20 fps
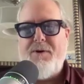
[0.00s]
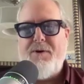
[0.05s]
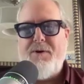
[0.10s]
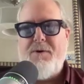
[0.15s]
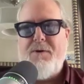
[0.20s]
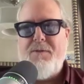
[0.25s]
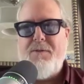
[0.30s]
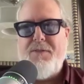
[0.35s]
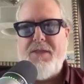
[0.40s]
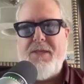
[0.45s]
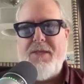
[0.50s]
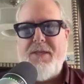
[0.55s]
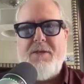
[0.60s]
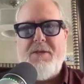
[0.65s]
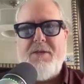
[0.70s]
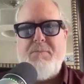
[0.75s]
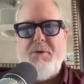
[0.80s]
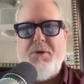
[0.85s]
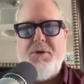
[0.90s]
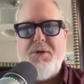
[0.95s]
all the
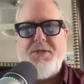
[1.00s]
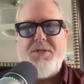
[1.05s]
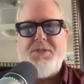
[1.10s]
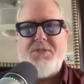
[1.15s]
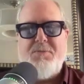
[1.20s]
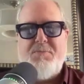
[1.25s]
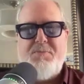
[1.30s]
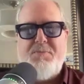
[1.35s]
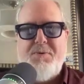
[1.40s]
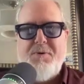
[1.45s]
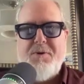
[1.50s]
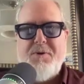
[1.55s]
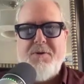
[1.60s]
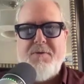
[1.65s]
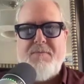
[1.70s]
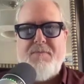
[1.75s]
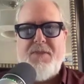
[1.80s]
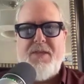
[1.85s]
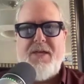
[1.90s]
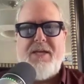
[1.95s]
community
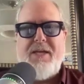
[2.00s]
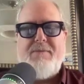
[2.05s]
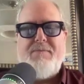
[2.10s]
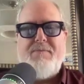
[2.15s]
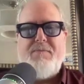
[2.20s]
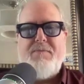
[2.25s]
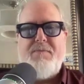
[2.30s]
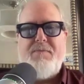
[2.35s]
support that